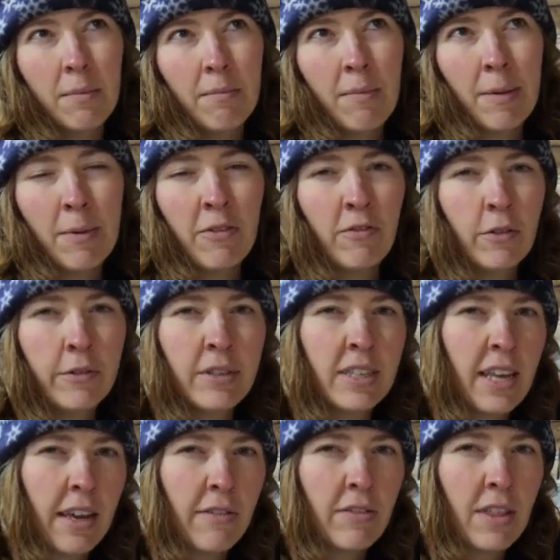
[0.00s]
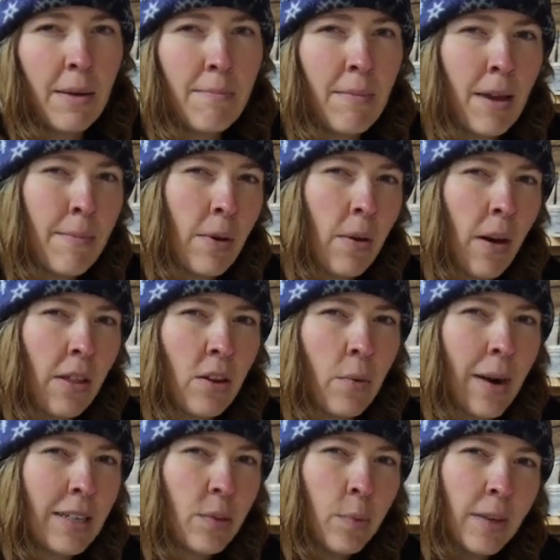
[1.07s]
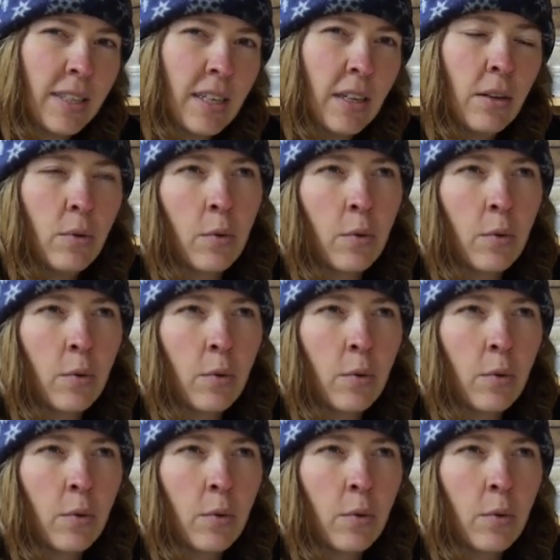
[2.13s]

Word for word: maybe food safe that maybe otherwise wasn't,